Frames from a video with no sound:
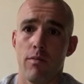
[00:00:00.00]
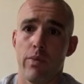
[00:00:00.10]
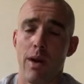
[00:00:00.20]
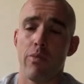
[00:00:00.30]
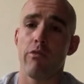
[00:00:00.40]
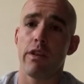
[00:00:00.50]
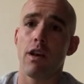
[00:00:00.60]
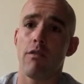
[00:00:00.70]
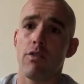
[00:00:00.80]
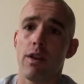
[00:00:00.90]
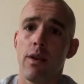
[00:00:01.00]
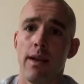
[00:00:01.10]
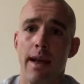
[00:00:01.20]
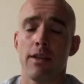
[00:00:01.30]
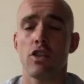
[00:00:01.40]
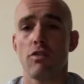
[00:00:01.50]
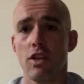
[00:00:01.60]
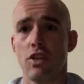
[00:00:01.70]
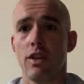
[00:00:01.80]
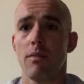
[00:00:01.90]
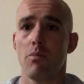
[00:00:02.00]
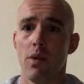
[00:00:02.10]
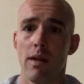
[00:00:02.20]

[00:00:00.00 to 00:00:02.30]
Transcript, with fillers: proper recovery and stretching and,